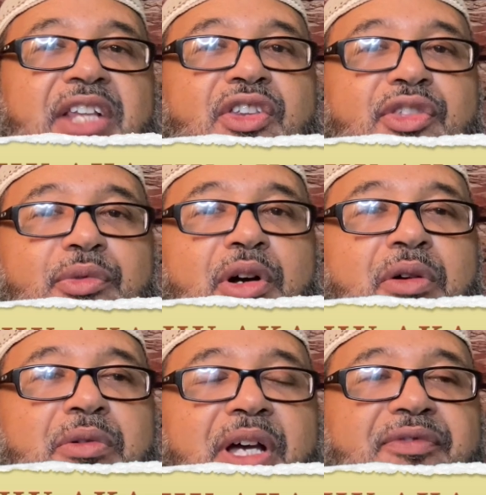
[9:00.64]
the
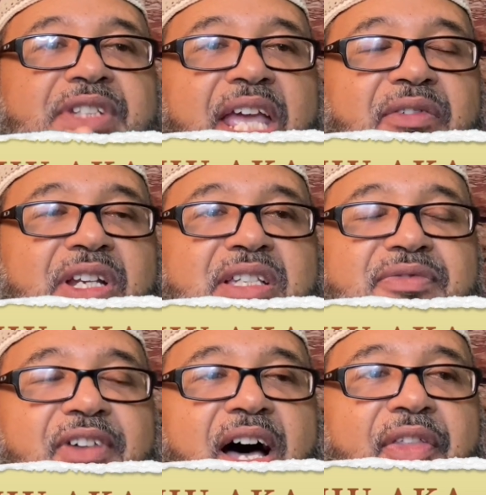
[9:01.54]
throne of David, his
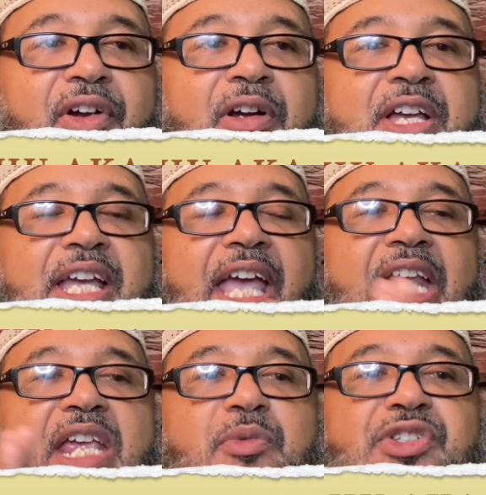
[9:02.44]
father, and
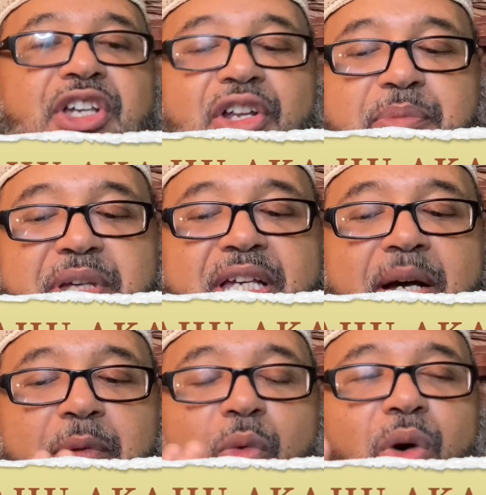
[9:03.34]
he was going to
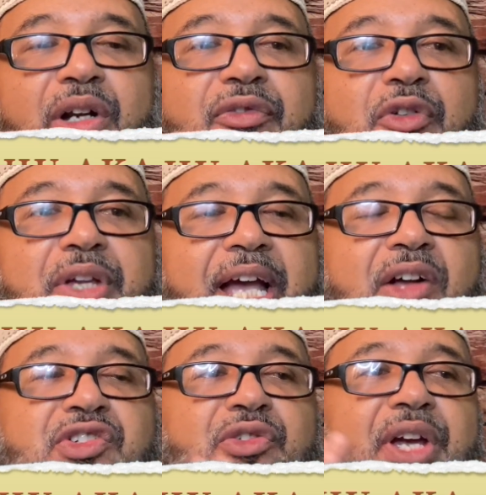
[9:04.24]
become a wonderful
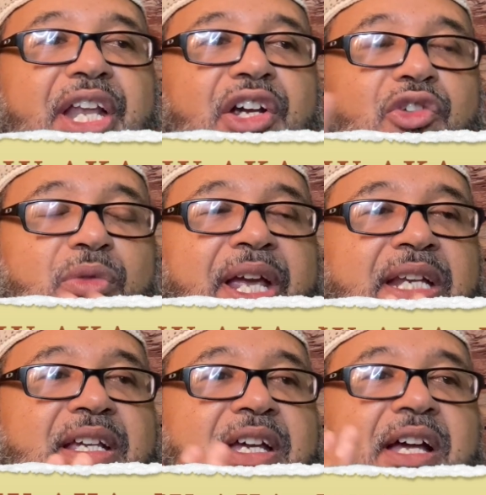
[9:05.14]
counselor and a
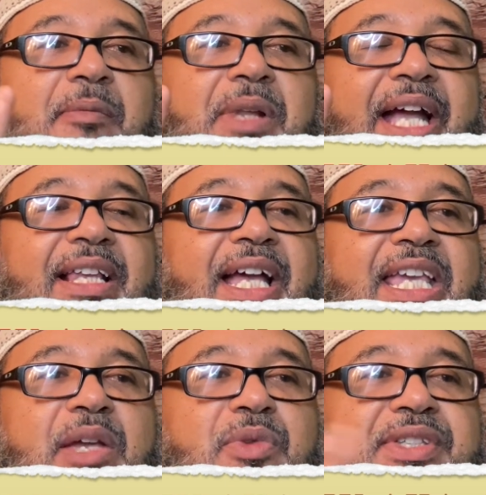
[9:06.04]
great, like
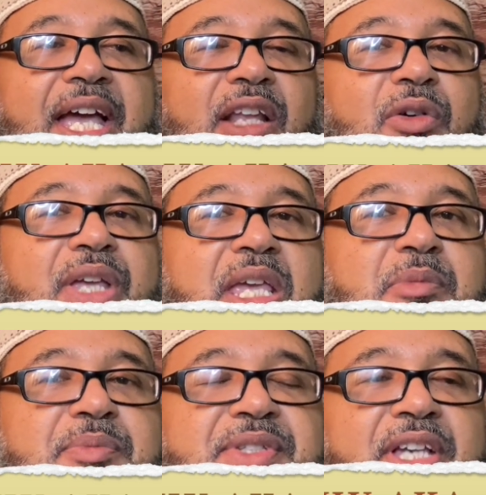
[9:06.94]
he was Elohim
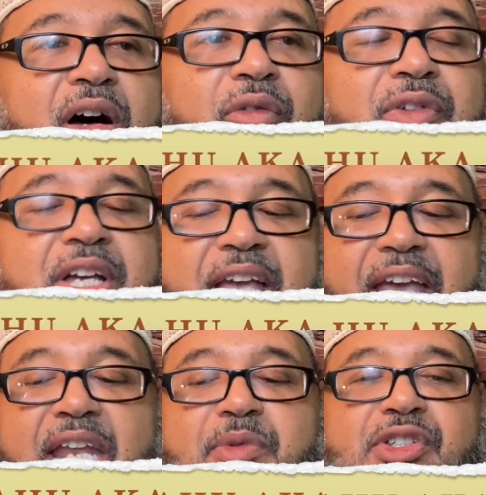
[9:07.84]
himself.
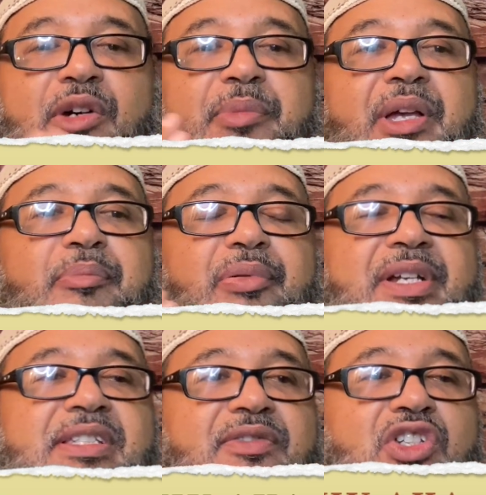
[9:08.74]
And he was going to be a
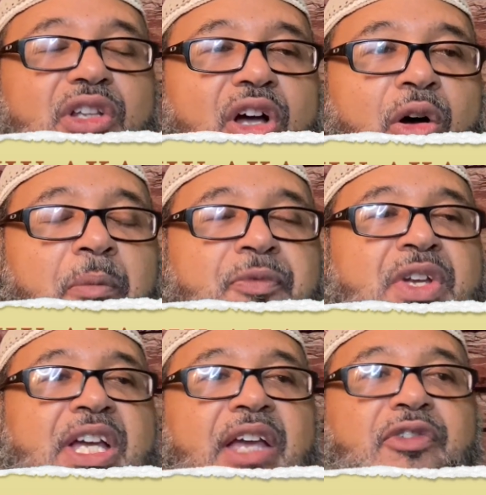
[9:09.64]
prince of Shalom.
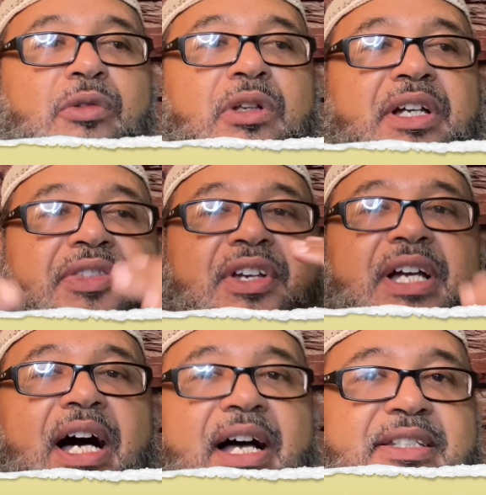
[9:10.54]
If you look at the
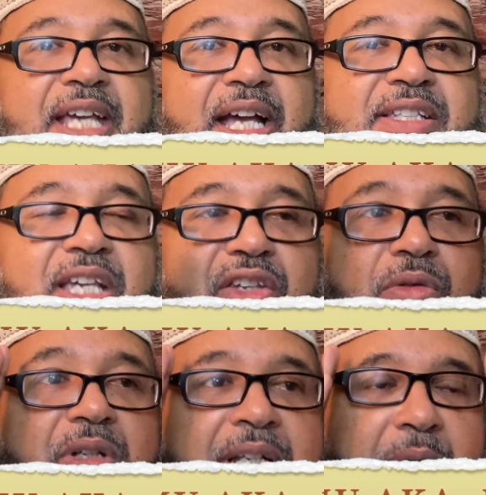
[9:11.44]
context and you
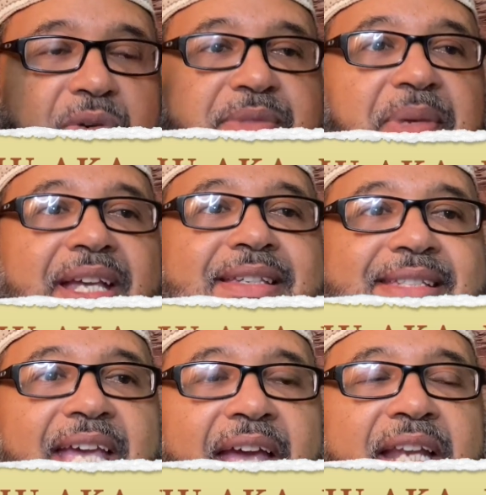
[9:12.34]
look at what's being
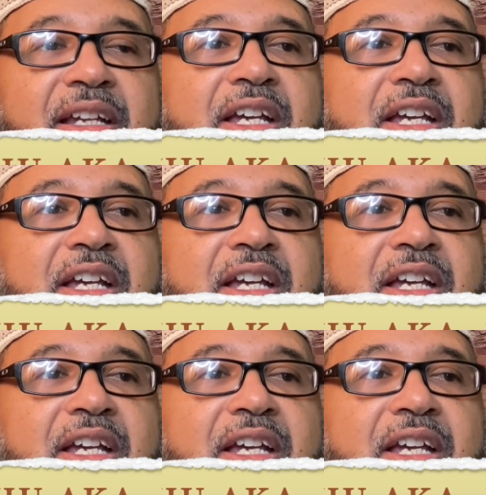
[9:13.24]
said